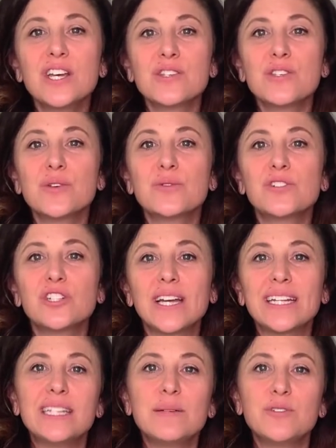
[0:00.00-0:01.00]
So try
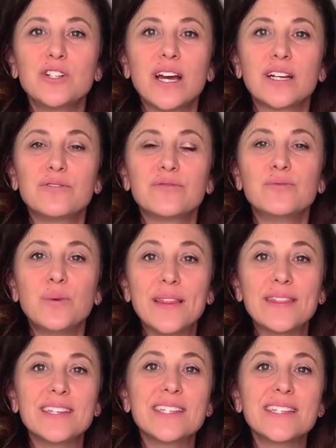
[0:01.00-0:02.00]
to keep track of when
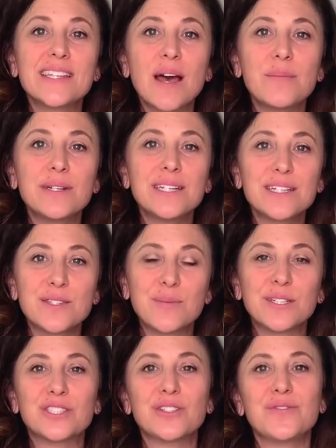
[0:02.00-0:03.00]
this is happening,
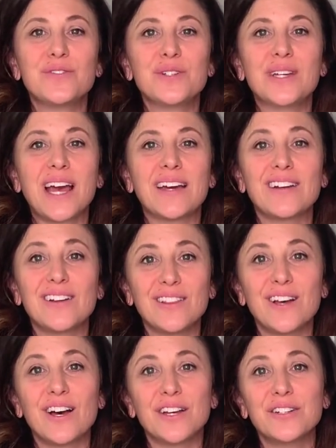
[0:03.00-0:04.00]
especially if you get a
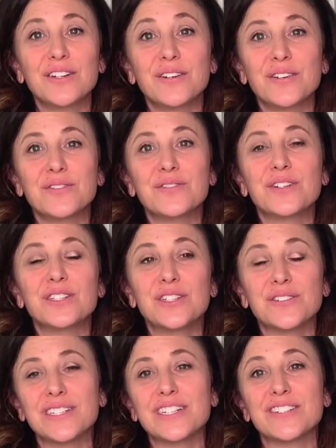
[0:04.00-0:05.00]
lot of
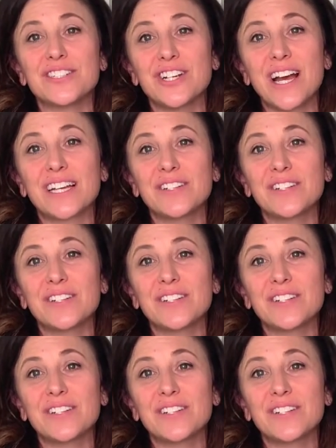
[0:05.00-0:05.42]
urinary tract